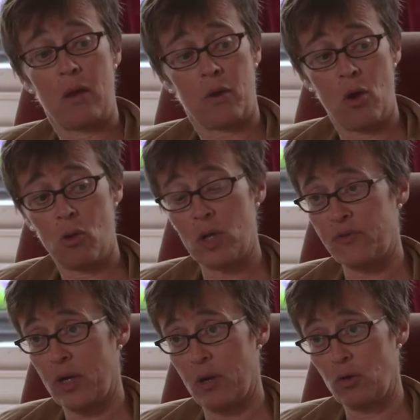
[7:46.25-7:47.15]
the Congress
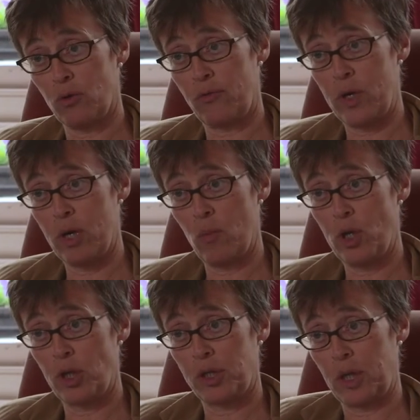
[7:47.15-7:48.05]
for Cultural Freedom,
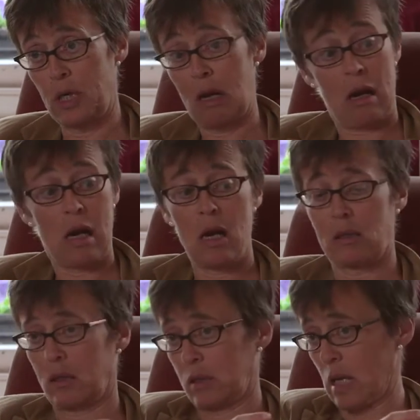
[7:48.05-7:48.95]
which is a, a
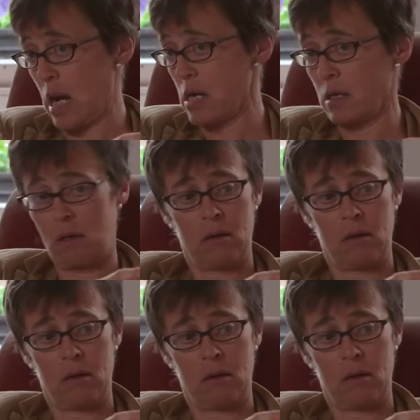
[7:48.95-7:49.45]
as I said,